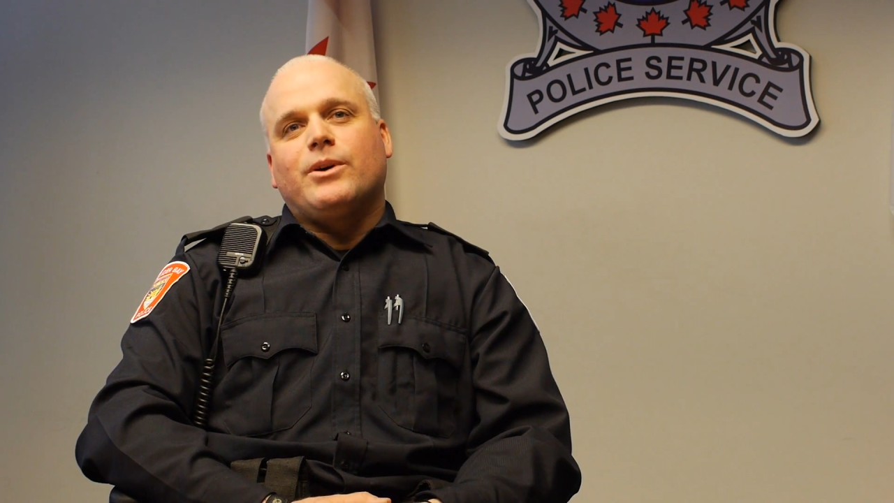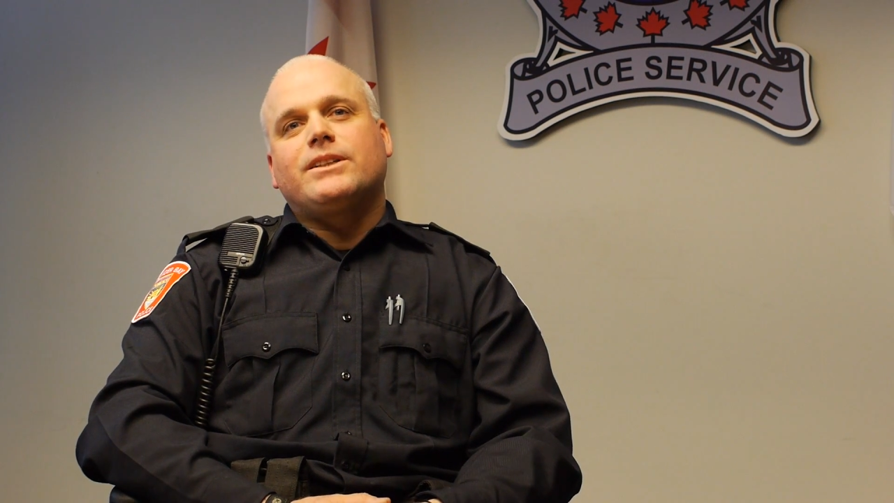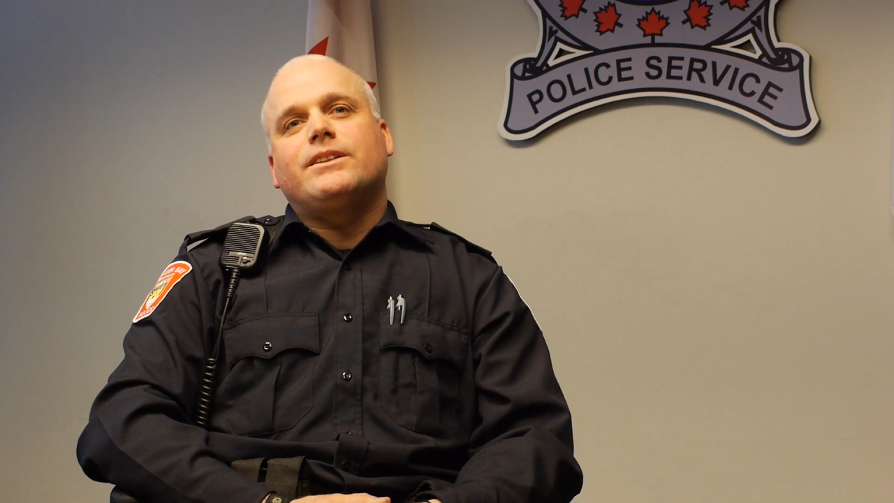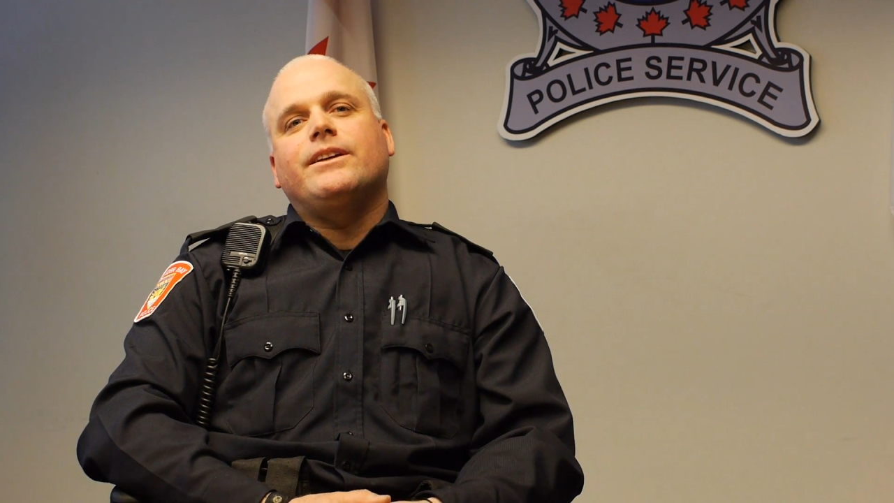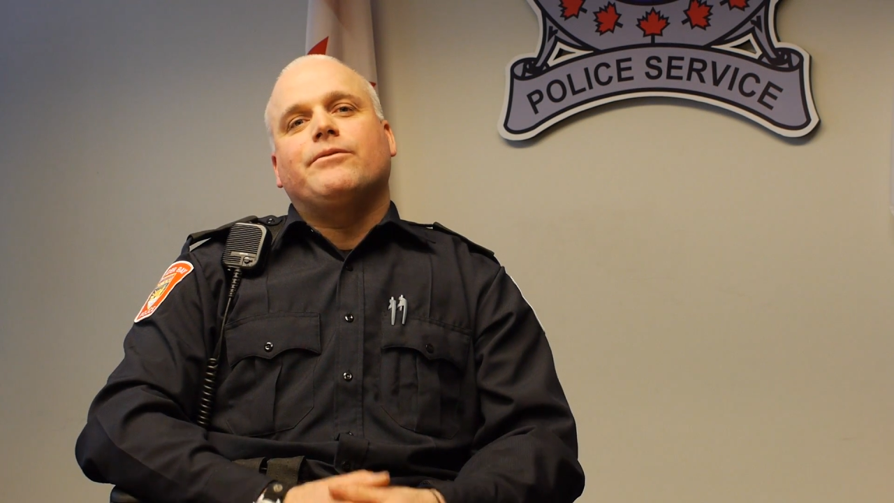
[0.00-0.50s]

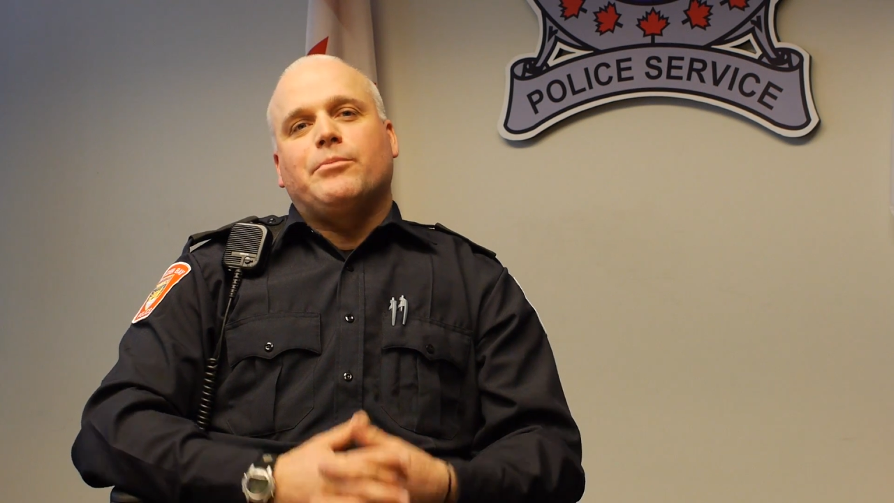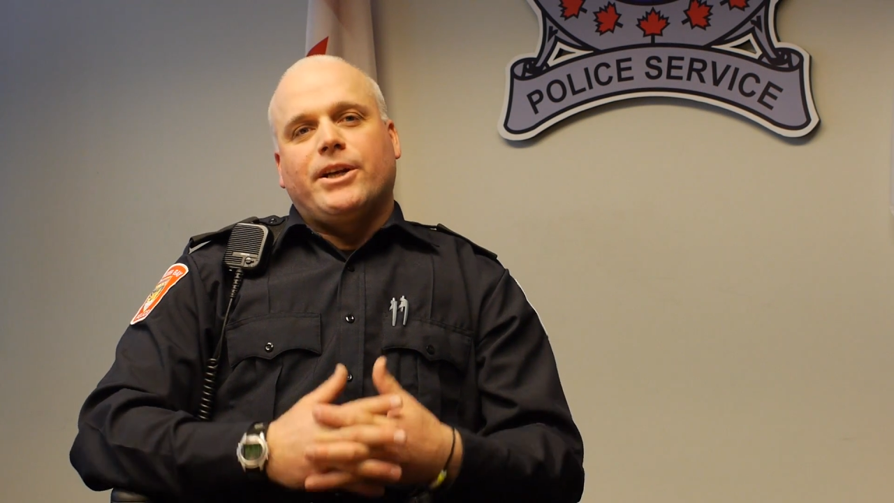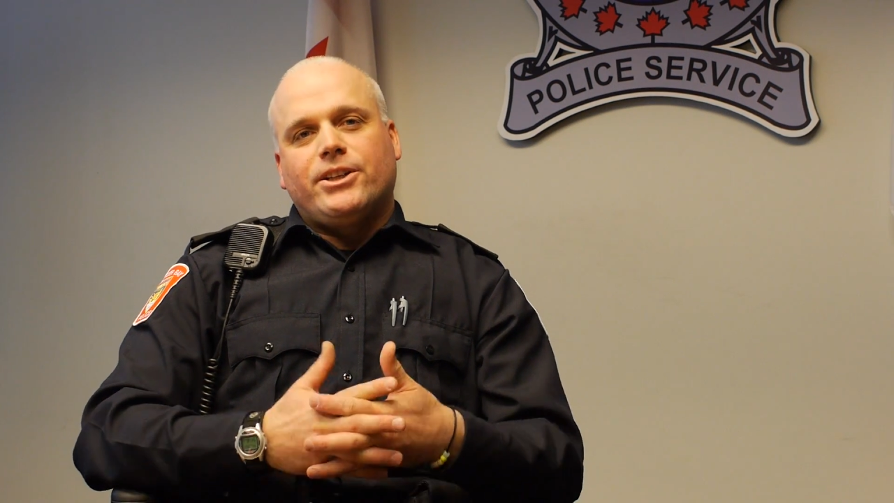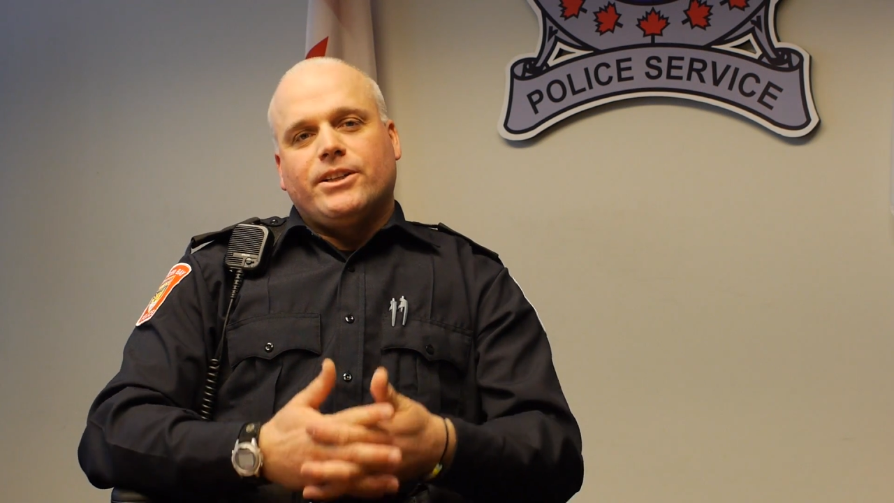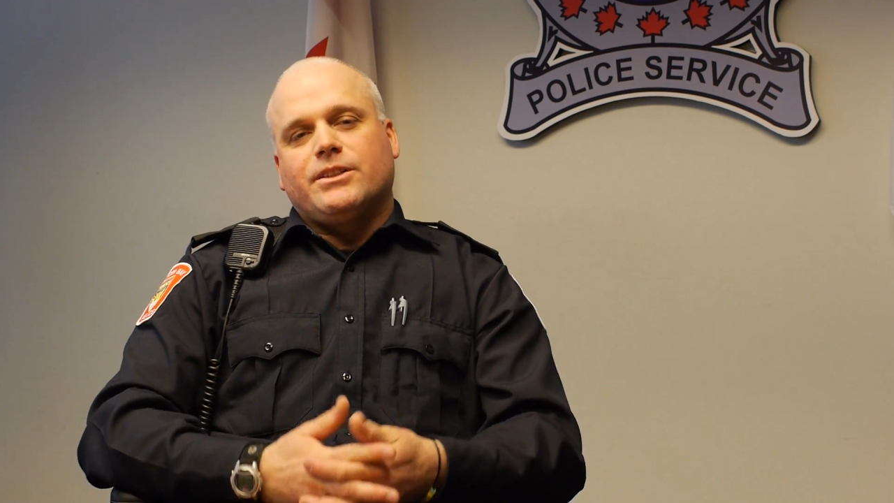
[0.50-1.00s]
Once the
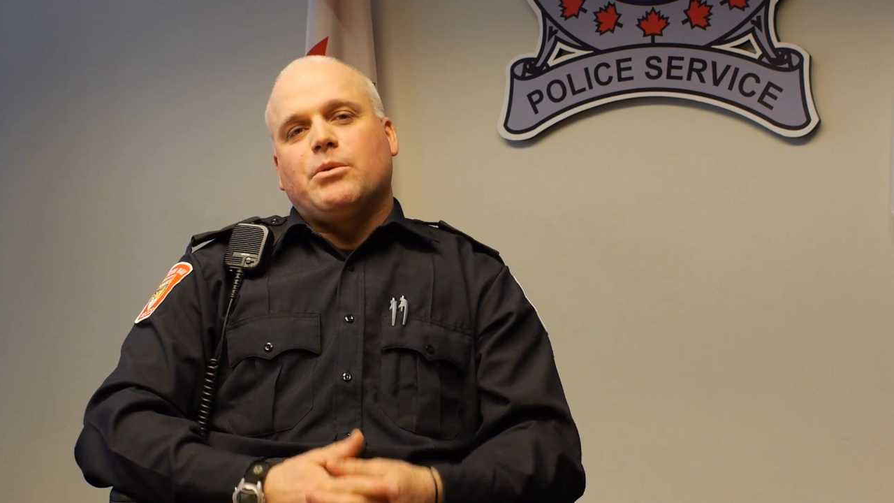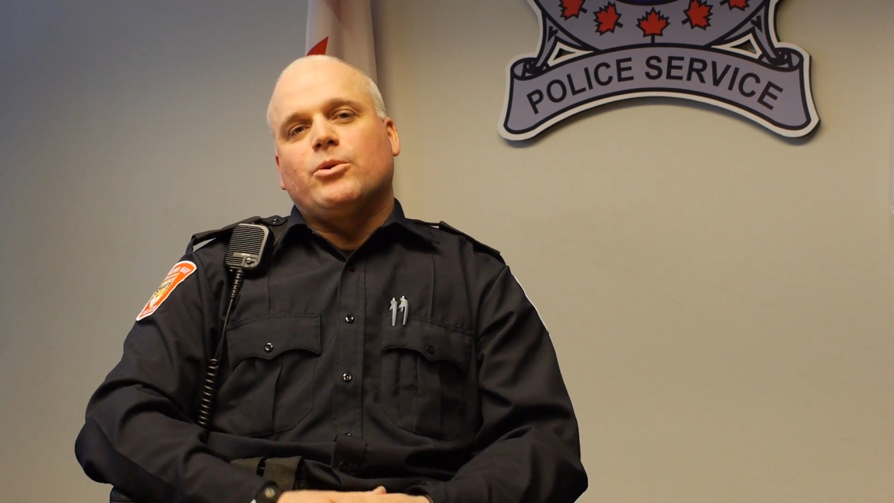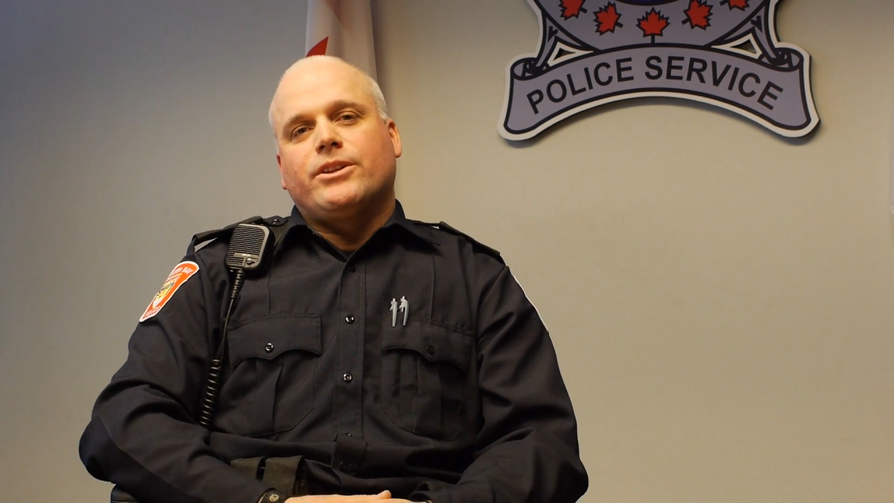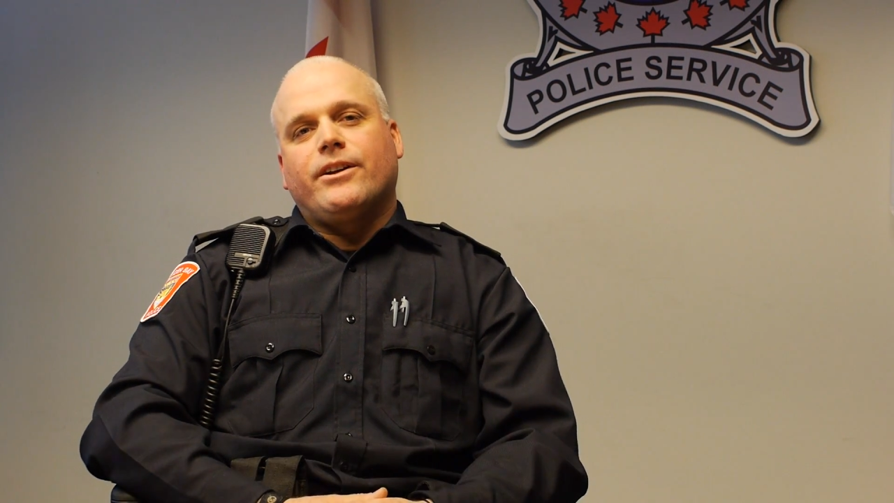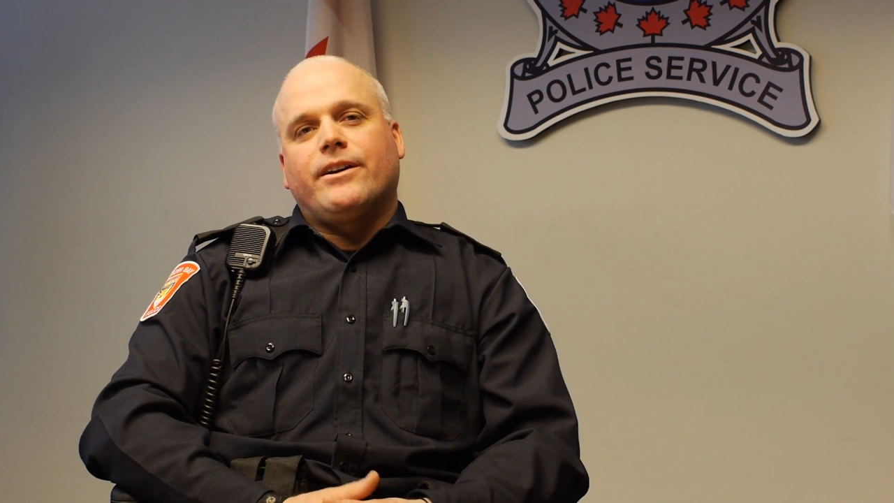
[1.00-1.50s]
information is
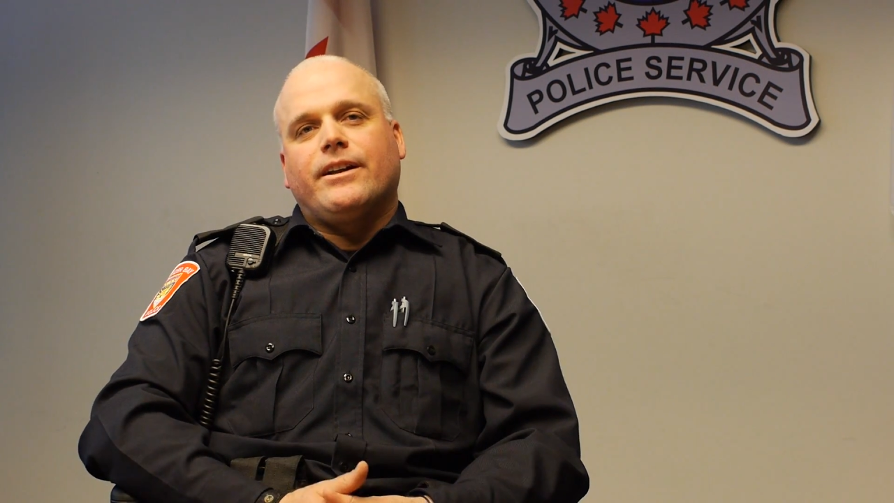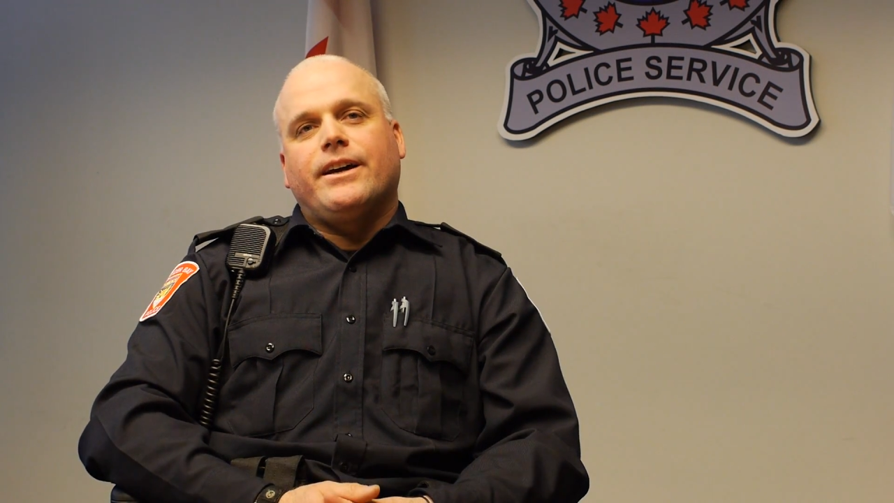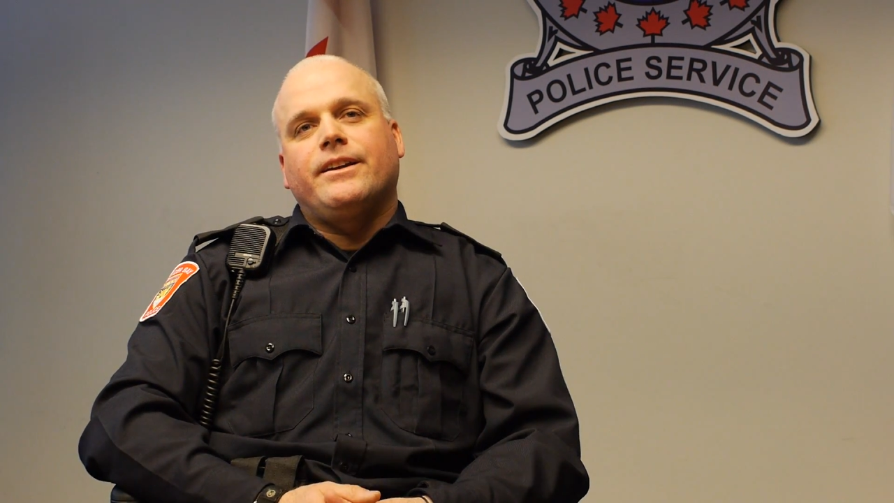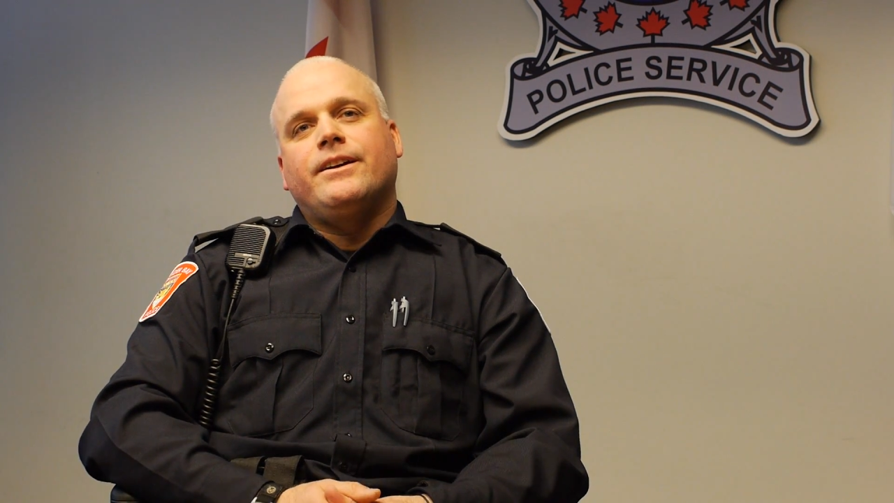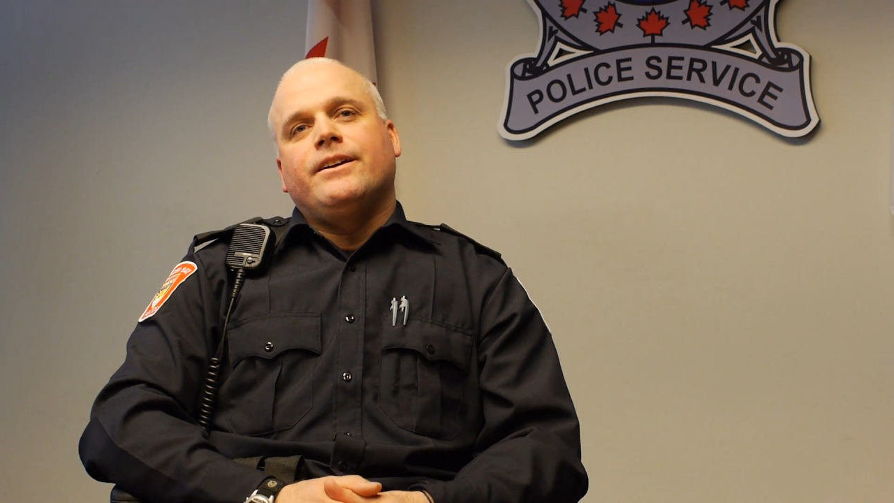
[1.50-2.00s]
posted
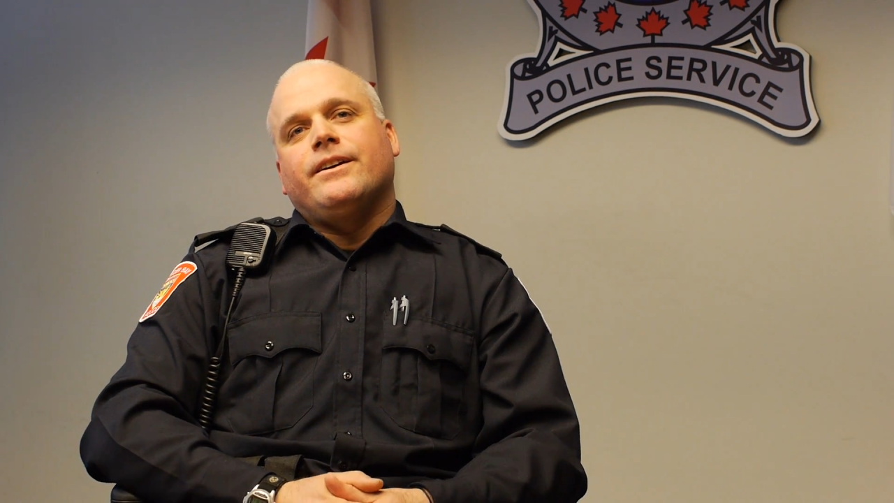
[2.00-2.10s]
online,